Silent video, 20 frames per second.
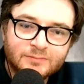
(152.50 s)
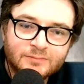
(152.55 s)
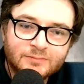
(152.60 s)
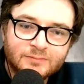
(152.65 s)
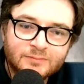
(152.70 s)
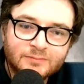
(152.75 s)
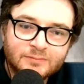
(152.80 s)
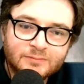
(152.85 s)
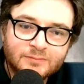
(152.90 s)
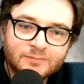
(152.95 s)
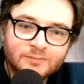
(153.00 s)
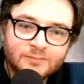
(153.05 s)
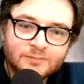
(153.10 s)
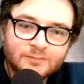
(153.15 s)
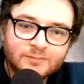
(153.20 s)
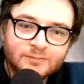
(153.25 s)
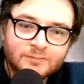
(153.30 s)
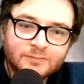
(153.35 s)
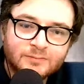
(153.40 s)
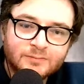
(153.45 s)

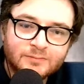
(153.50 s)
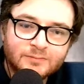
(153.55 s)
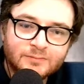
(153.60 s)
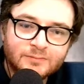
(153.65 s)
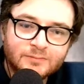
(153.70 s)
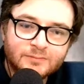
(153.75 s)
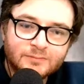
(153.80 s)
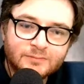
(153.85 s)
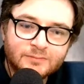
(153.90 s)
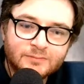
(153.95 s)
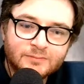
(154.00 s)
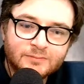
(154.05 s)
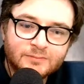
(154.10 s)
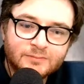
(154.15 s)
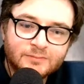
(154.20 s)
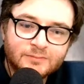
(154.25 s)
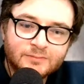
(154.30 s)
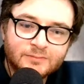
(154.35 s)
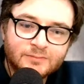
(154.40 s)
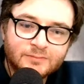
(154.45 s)

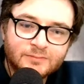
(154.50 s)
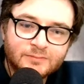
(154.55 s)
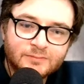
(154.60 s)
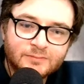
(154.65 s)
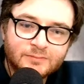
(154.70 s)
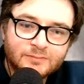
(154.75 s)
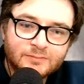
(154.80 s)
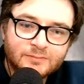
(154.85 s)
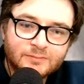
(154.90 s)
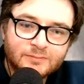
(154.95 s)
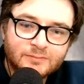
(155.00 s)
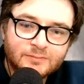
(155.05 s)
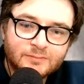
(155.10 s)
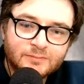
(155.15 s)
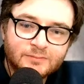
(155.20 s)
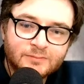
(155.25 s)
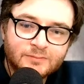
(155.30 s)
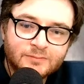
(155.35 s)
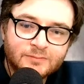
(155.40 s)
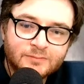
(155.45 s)

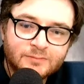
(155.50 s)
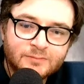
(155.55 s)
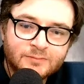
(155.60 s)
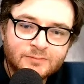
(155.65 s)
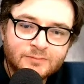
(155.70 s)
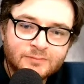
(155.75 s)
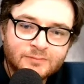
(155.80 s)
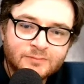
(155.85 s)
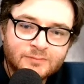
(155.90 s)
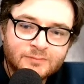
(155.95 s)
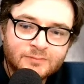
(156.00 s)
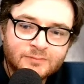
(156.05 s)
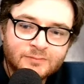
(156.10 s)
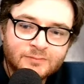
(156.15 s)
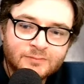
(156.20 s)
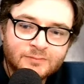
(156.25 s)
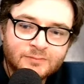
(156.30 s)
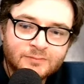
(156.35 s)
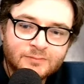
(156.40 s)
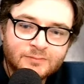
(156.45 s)

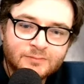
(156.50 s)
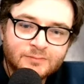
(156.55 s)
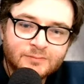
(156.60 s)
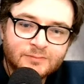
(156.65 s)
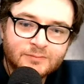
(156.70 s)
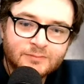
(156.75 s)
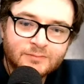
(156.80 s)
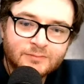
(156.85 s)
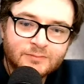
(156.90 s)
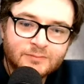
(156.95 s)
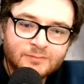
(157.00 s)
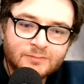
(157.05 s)
(not speaking)